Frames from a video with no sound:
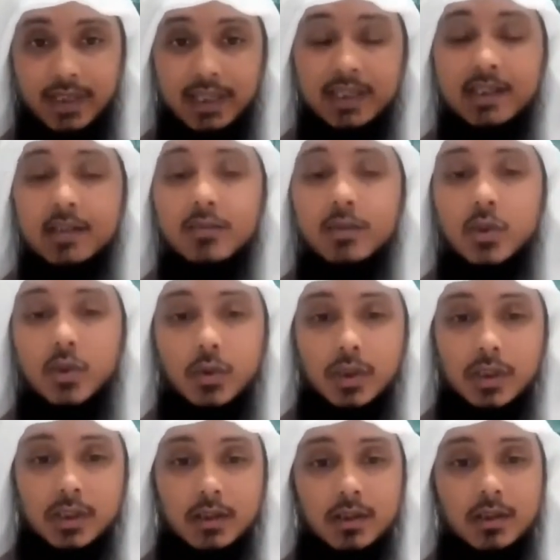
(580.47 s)

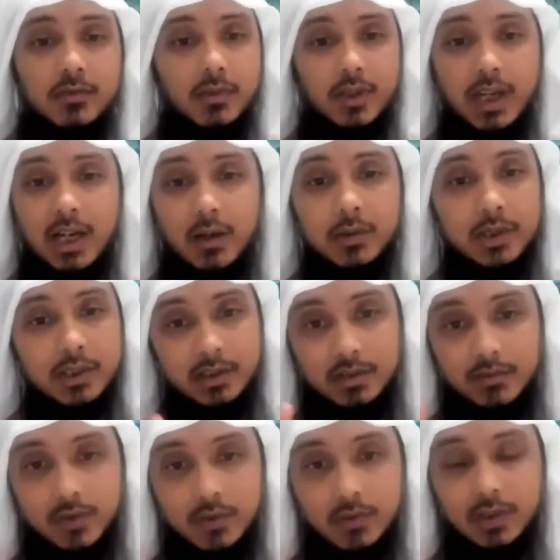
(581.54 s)
Fir'aun
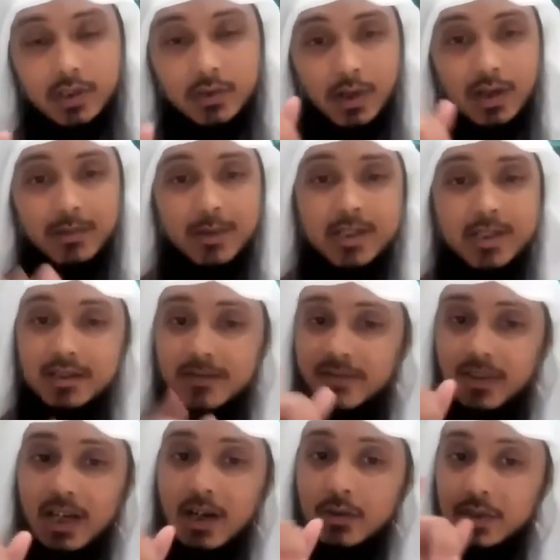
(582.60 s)
individually. That's all Allah mentions,
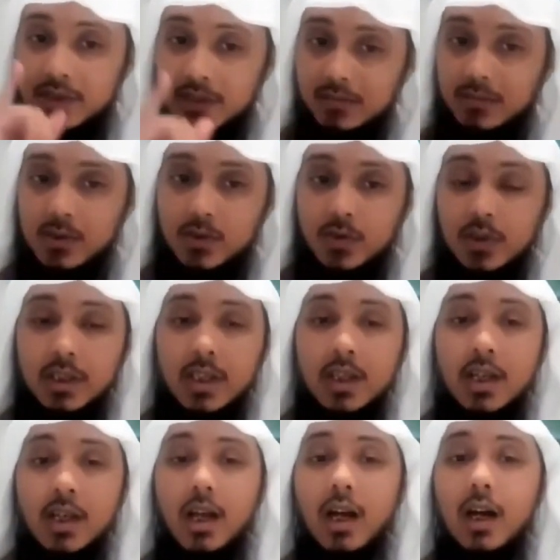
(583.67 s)
Fir'aun individually.
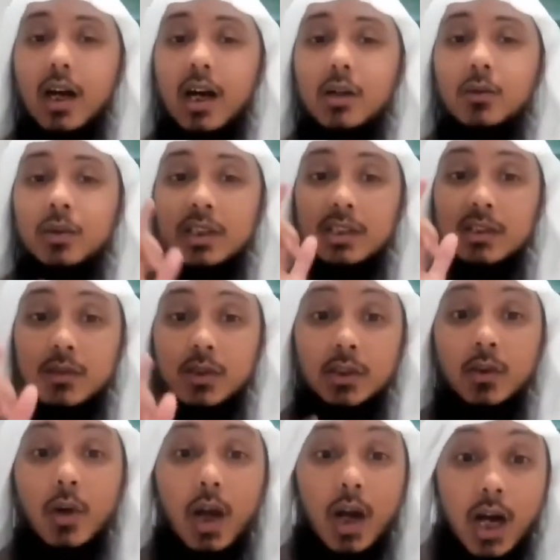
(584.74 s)
Qarun individually. You
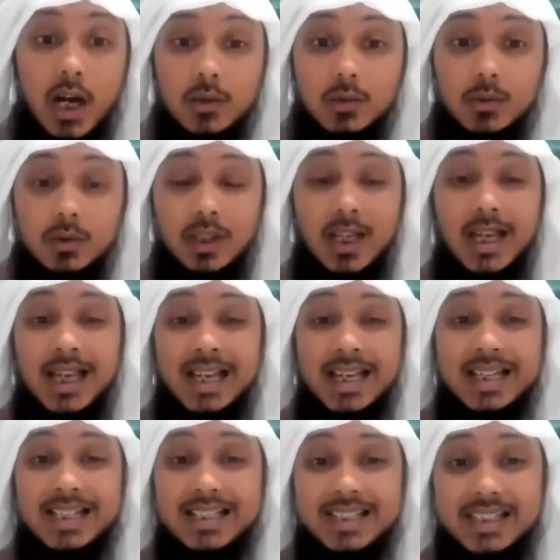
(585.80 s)
know Qarun,
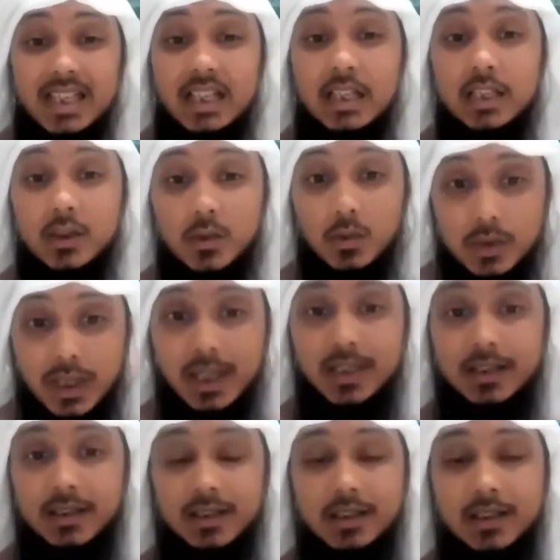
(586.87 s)
till
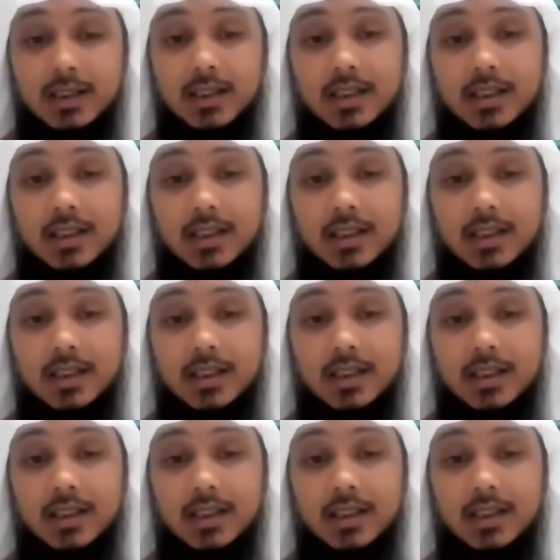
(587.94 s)
today,